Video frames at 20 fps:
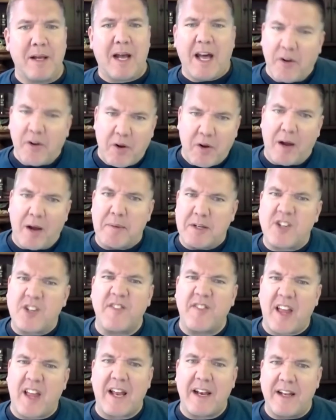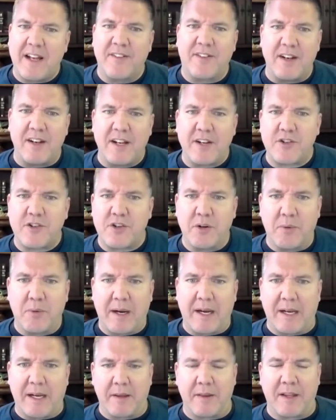I don't know how much of that is an issue
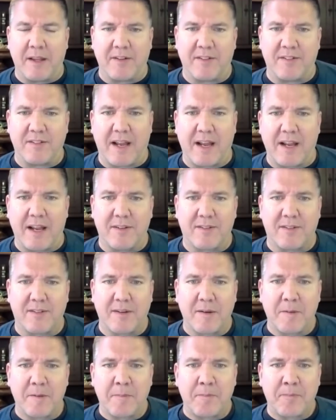any these days.